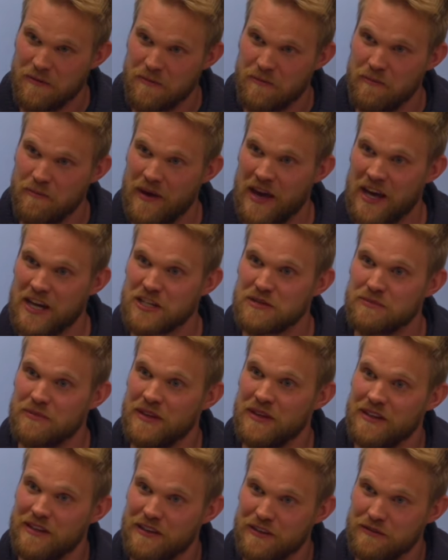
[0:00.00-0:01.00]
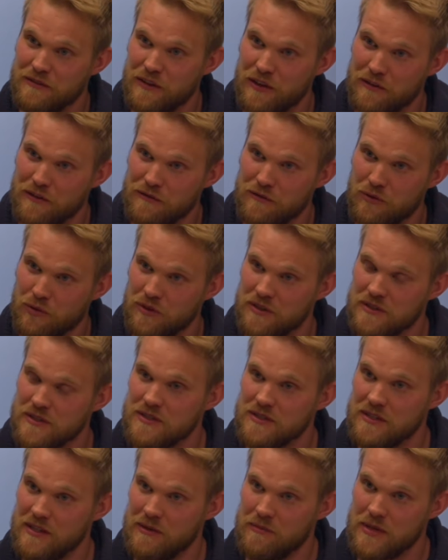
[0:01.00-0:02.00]
management of
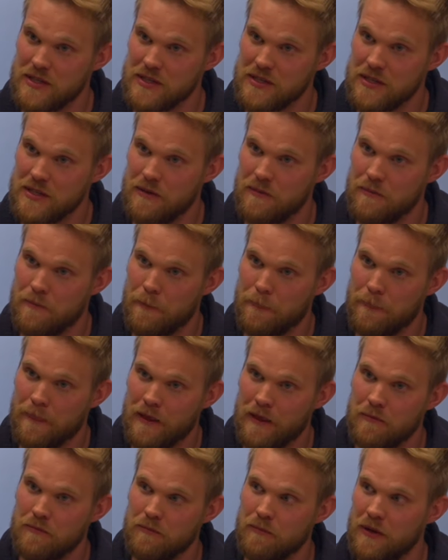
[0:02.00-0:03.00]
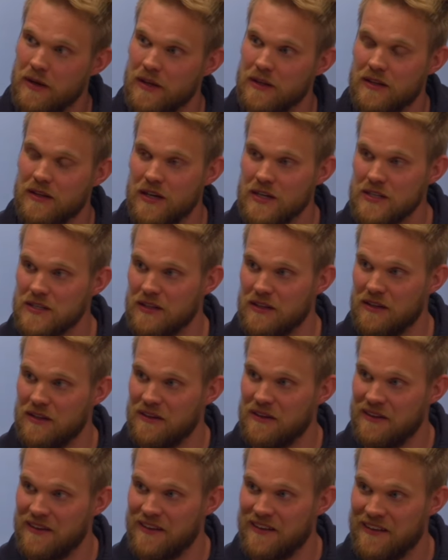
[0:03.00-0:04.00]
forests in BC. But it doesn't.
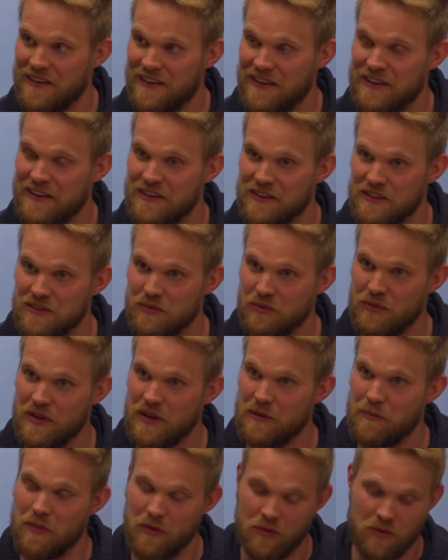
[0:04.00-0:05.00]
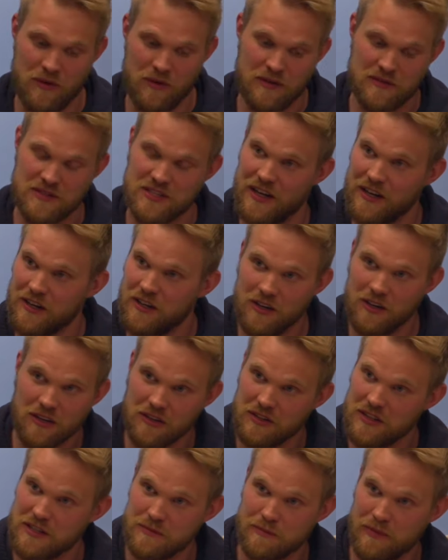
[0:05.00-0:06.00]
So we check all
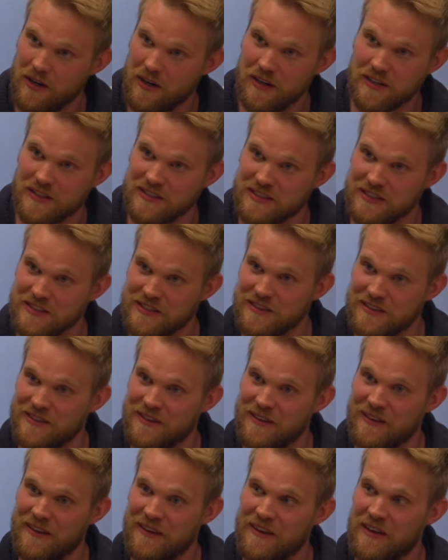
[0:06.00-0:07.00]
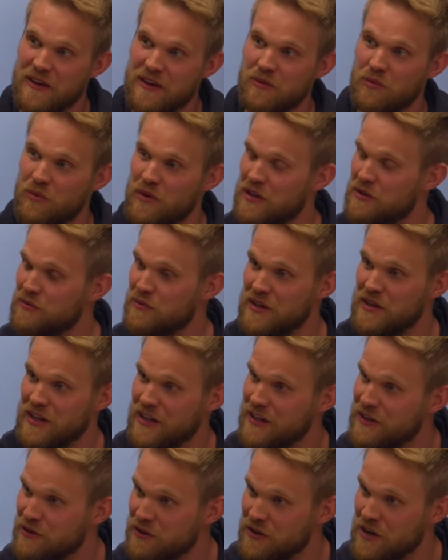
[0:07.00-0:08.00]
these boxes, whether we
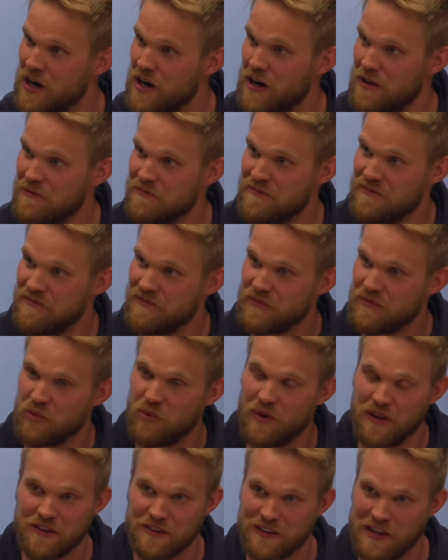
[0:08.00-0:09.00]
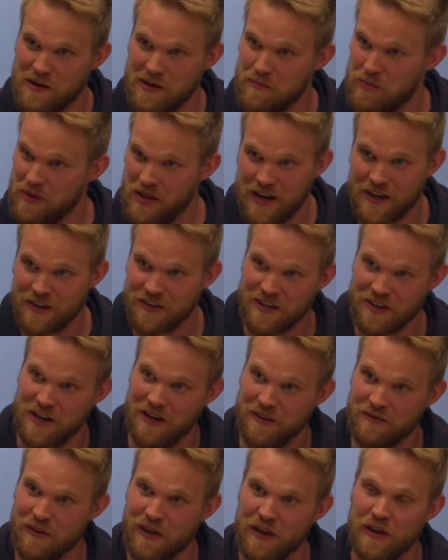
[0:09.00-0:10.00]
need to or not, whether they apply or
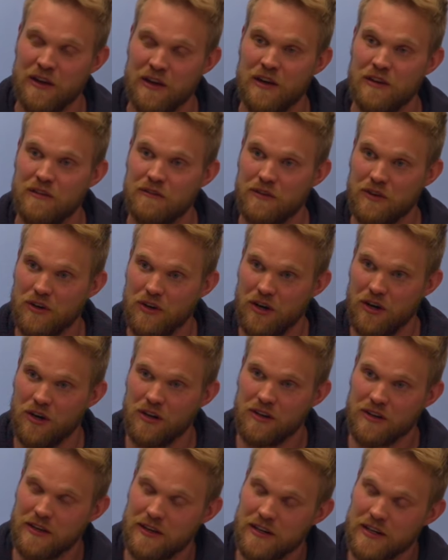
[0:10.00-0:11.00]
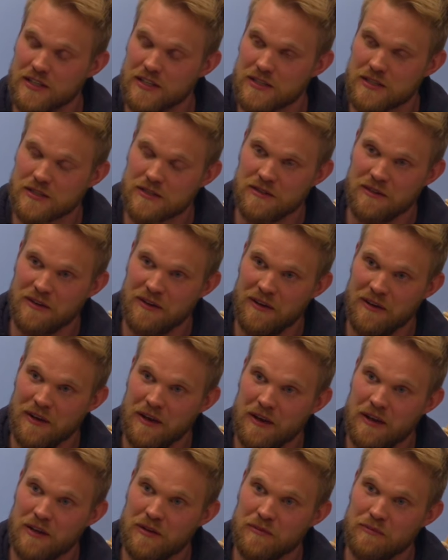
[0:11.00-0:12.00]
not, for all areas,
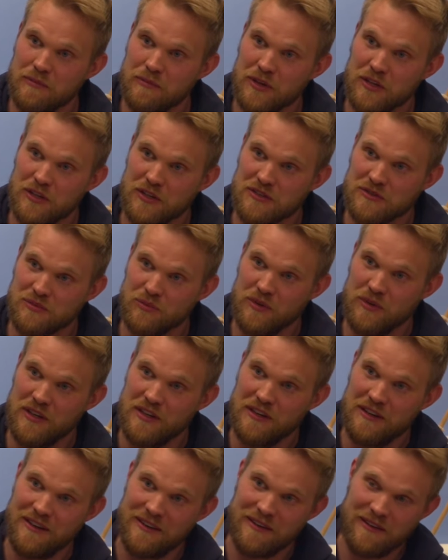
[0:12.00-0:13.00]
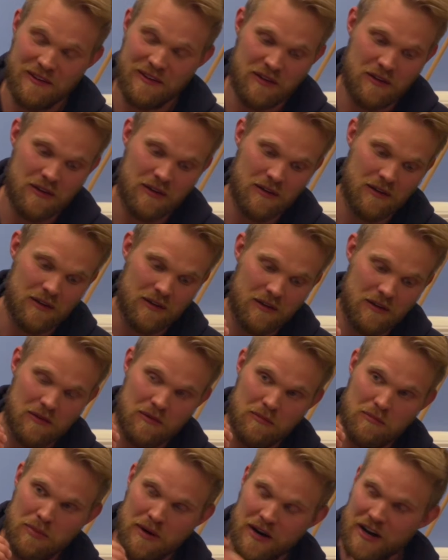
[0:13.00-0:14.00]
because we
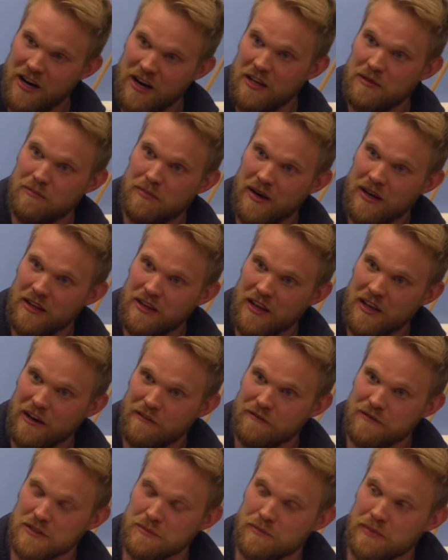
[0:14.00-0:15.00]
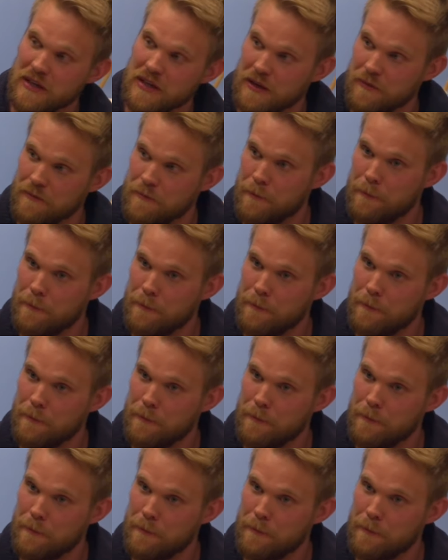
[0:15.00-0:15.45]
abide by the FSP.